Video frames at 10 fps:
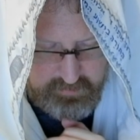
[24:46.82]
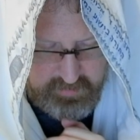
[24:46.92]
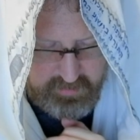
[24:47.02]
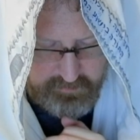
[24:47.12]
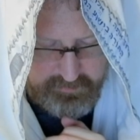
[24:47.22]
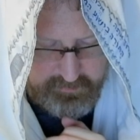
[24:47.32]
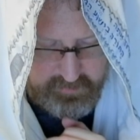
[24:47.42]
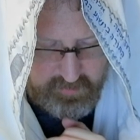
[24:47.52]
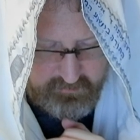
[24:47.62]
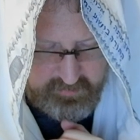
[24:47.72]
Help them to
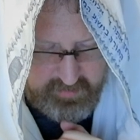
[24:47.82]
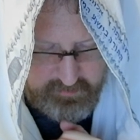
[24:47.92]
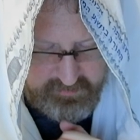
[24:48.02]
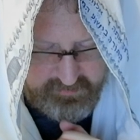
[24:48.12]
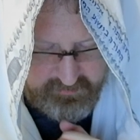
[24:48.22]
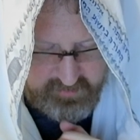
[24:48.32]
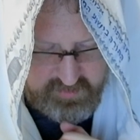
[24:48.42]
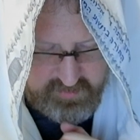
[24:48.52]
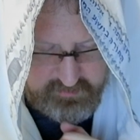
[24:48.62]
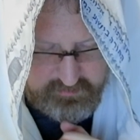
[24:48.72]
overcome this affliction.